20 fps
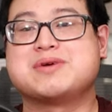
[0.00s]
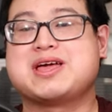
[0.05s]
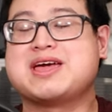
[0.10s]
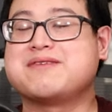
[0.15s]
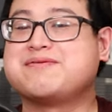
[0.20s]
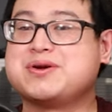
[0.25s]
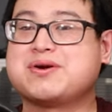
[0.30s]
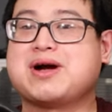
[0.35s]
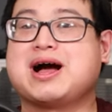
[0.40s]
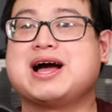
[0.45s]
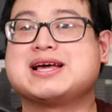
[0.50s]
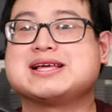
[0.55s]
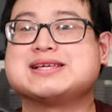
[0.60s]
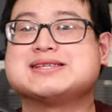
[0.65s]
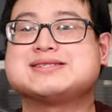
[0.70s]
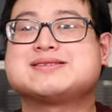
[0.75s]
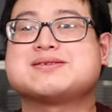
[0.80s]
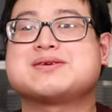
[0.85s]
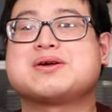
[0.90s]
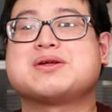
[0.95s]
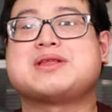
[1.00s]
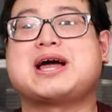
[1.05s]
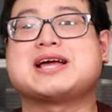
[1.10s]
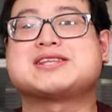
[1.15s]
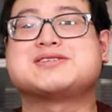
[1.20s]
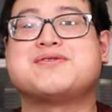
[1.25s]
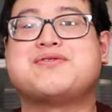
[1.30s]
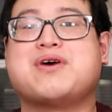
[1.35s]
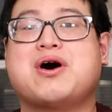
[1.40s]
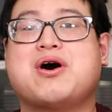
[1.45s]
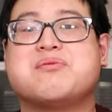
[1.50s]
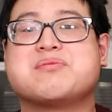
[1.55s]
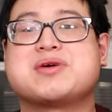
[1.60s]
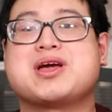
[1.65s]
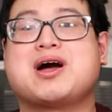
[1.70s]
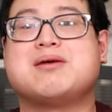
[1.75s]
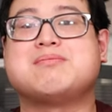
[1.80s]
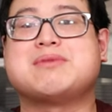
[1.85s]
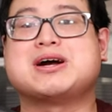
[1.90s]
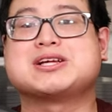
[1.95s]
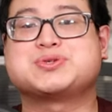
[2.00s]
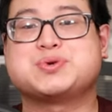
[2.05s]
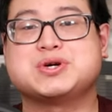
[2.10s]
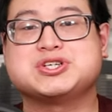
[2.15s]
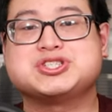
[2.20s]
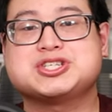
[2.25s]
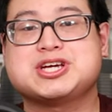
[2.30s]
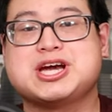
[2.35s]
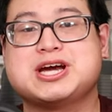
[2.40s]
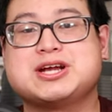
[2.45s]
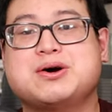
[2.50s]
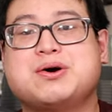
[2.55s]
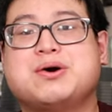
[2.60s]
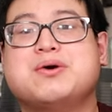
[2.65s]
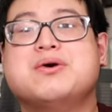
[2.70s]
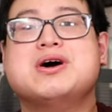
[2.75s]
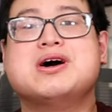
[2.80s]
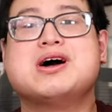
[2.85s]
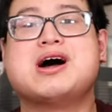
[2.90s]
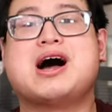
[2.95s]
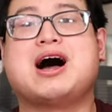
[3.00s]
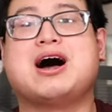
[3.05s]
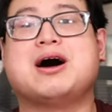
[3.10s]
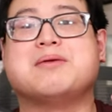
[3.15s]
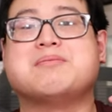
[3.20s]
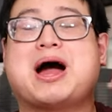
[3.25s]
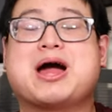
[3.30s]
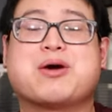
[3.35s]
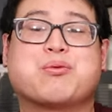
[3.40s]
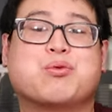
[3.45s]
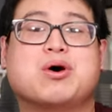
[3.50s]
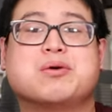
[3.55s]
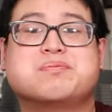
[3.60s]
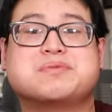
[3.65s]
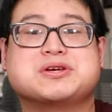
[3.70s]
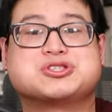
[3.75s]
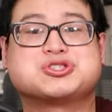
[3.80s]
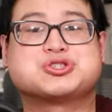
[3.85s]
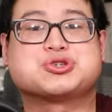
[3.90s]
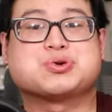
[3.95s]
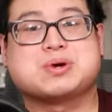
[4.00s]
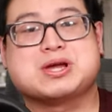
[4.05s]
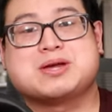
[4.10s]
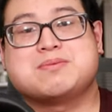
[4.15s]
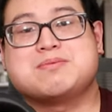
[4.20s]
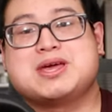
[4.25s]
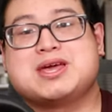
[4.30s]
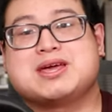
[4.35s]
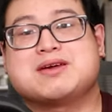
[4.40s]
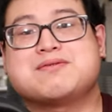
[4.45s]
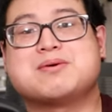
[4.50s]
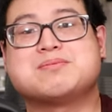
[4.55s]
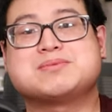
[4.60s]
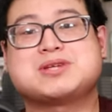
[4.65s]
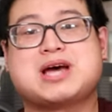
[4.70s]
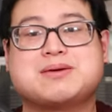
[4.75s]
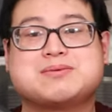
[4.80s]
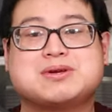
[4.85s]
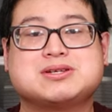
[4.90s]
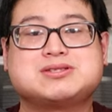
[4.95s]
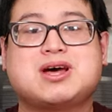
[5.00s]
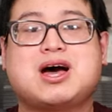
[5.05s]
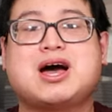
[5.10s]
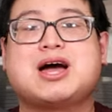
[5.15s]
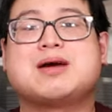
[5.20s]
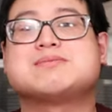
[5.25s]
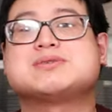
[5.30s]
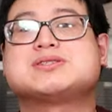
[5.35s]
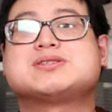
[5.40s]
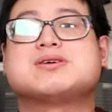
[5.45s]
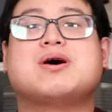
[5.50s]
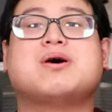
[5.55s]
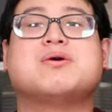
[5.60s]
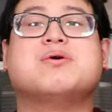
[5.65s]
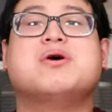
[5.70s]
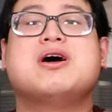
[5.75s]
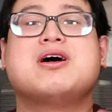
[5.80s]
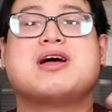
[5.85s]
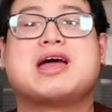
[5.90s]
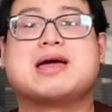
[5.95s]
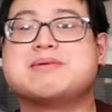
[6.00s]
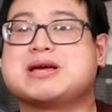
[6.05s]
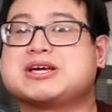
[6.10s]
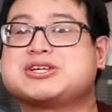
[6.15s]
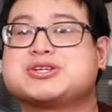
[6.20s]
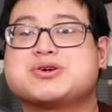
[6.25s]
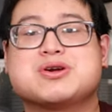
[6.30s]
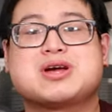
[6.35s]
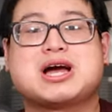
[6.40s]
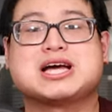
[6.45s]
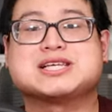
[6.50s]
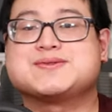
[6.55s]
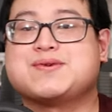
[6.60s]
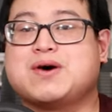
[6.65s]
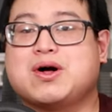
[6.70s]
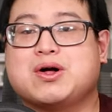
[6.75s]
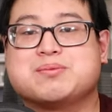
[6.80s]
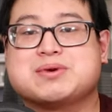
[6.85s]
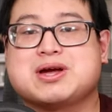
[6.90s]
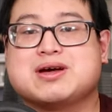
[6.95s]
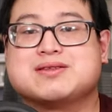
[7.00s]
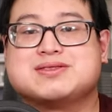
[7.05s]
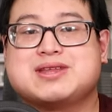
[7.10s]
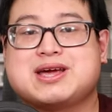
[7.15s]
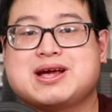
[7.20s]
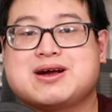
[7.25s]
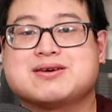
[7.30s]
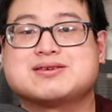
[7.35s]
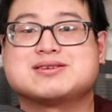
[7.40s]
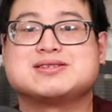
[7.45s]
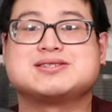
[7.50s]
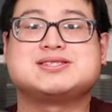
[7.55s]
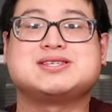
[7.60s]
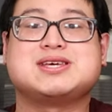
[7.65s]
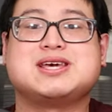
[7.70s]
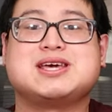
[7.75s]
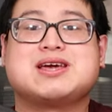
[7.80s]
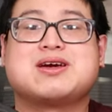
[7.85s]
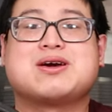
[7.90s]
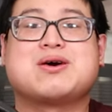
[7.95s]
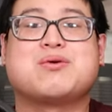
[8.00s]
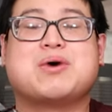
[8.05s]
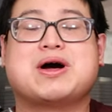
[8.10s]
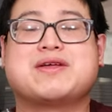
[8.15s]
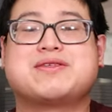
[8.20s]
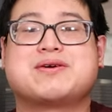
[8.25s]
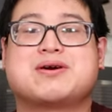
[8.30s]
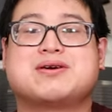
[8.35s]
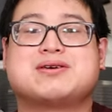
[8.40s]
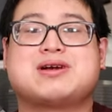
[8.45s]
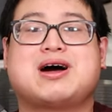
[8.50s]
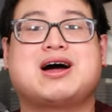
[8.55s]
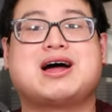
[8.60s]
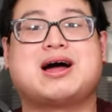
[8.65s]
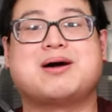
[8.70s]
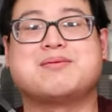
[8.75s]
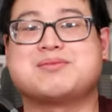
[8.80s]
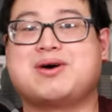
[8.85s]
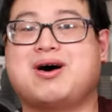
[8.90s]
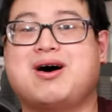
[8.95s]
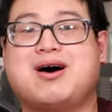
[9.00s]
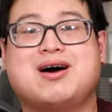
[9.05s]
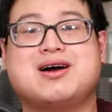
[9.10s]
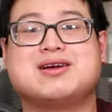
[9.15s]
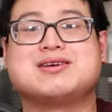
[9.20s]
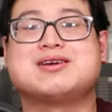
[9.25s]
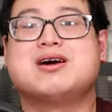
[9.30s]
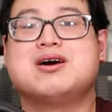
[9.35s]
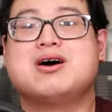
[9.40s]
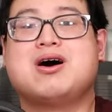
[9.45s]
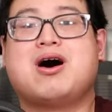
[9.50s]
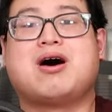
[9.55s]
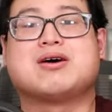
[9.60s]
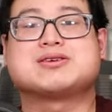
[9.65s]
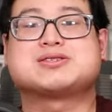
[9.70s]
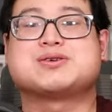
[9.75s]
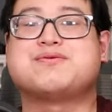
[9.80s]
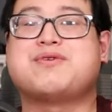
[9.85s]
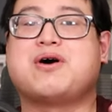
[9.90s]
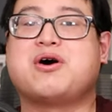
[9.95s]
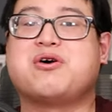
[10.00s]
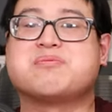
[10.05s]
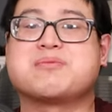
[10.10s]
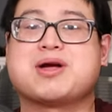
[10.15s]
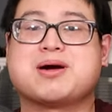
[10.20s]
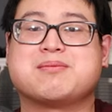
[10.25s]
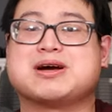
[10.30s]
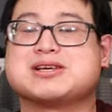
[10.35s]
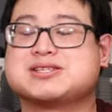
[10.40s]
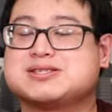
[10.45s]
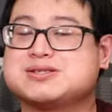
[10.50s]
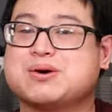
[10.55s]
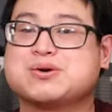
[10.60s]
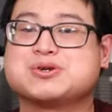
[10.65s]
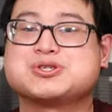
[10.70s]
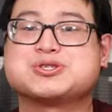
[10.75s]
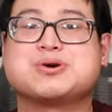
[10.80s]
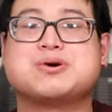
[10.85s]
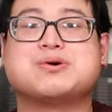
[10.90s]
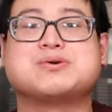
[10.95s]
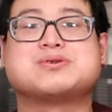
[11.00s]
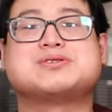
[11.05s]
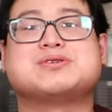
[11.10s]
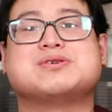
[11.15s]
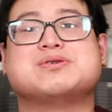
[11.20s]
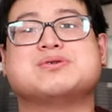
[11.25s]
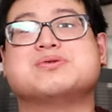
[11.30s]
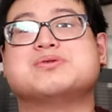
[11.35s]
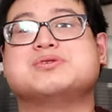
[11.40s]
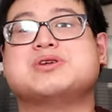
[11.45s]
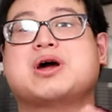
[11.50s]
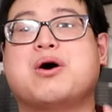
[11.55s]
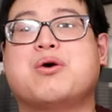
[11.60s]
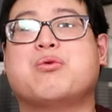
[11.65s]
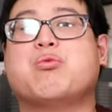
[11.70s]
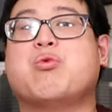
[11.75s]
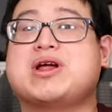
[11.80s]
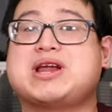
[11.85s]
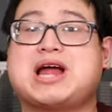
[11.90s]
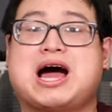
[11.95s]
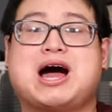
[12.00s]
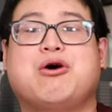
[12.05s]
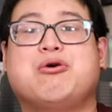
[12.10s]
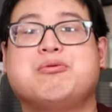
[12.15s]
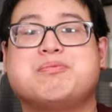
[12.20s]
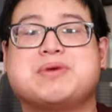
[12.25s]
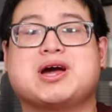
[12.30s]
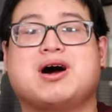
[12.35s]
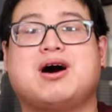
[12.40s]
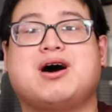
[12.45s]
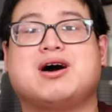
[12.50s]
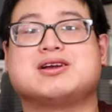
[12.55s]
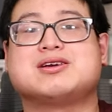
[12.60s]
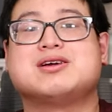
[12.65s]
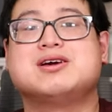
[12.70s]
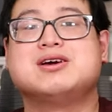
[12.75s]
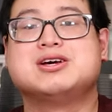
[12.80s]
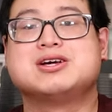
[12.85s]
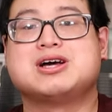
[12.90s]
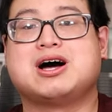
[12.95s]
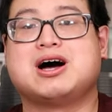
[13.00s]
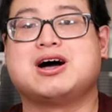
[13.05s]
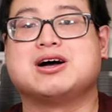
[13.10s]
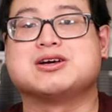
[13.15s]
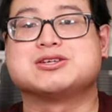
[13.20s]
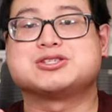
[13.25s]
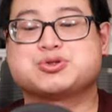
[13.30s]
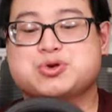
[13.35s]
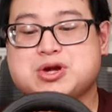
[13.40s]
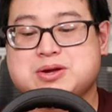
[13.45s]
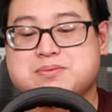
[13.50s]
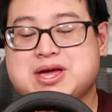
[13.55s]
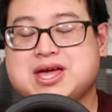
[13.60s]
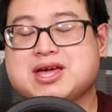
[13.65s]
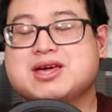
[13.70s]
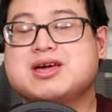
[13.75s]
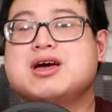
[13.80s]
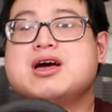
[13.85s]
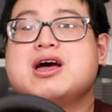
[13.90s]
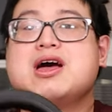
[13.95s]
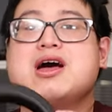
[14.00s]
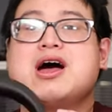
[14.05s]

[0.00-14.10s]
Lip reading: If you guys like to follow me on my Twitch channel, I will be streaming from time to time, so make sure you guys follow me on there to see whether or not I'm on. Also follow me on my socials to know when I'll be on streaming.